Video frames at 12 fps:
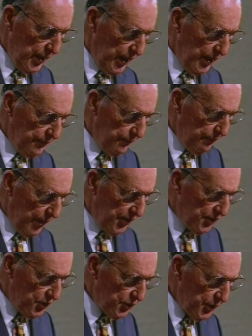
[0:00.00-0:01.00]
In
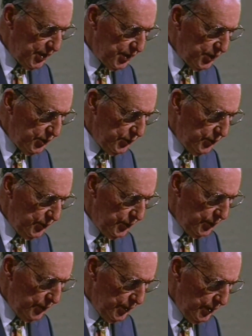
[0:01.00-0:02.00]
Matthew 22,
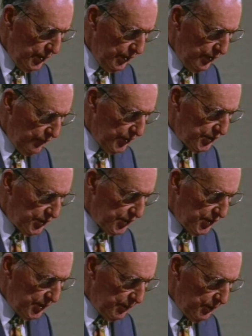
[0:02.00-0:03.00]
verses
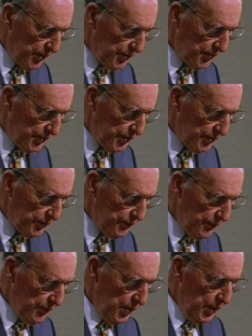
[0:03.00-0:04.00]
31 and 32.
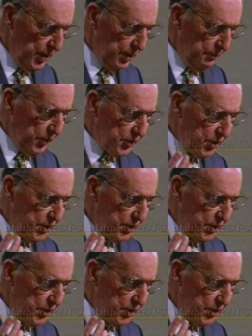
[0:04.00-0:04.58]
"But